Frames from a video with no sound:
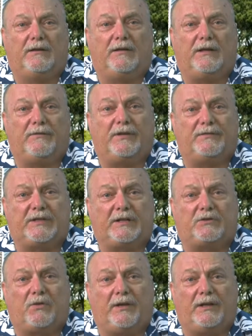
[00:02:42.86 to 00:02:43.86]
even if
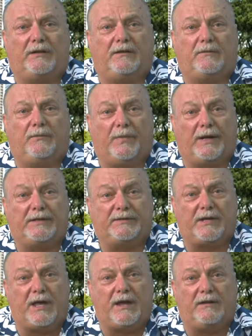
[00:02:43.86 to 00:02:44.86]
said toilet, by
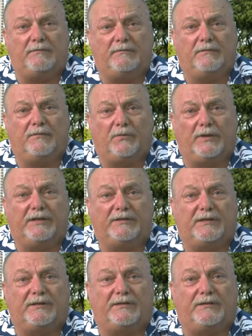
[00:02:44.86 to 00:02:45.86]
design,
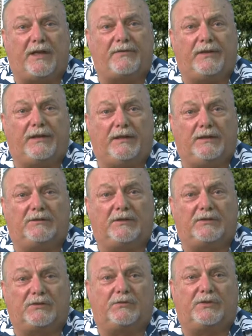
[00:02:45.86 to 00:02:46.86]
releases nothing into
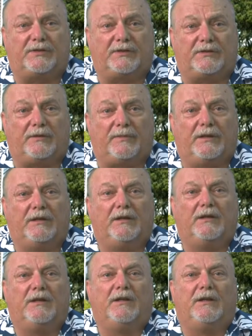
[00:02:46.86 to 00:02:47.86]
the sewer system.
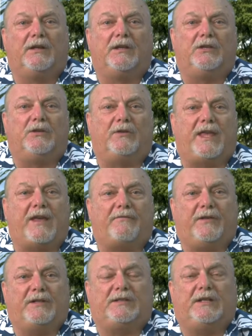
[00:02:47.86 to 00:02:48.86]
You can't
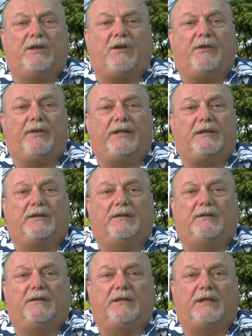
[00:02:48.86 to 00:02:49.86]
fight City Hall, Nick.
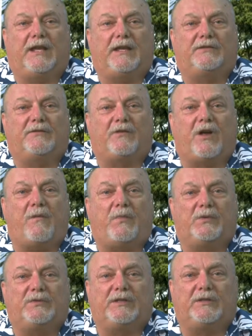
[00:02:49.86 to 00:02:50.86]
In the case of
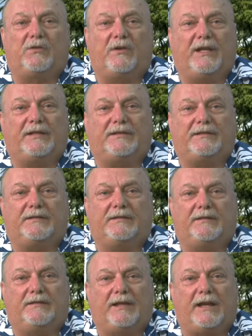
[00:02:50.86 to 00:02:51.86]
composting toilets,
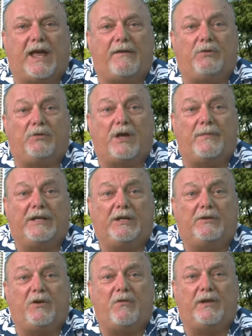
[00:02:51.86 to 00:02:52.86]
they have you coming
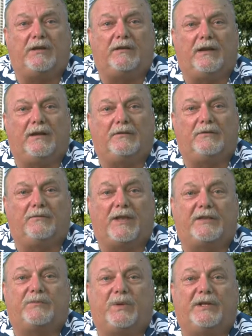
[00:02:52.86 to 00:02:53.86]
and going.
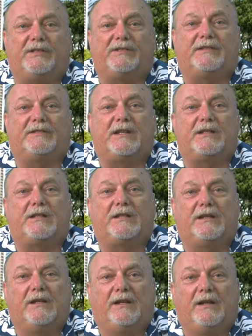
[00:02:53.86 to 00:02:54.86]
That pun is intended.
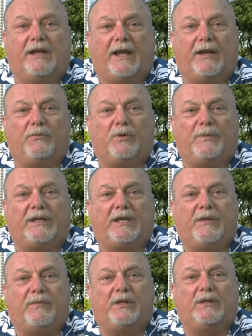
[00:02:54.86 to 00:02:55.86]
And we'll be keep